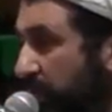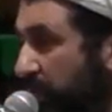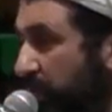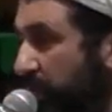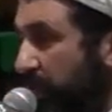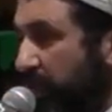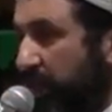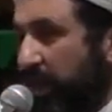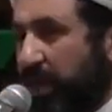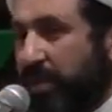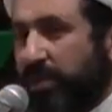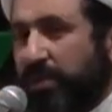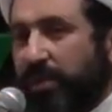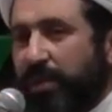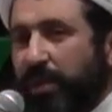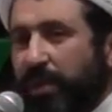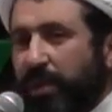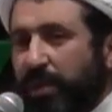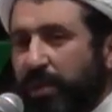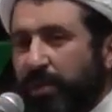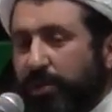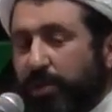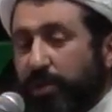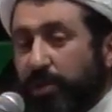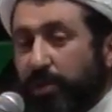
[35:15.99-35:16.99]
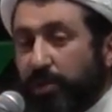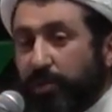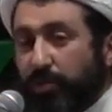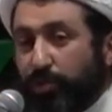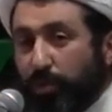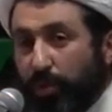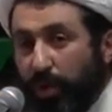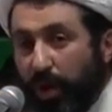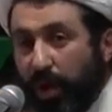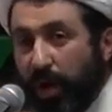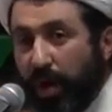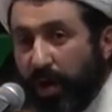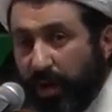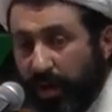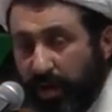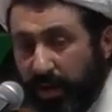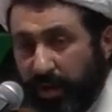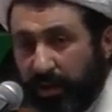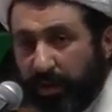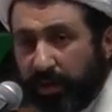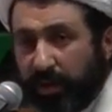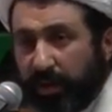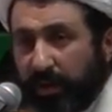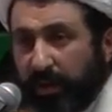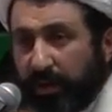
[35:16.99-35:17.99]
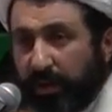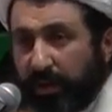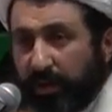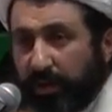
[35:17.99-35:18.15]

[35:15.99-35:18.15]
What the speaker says: But still, this is dua,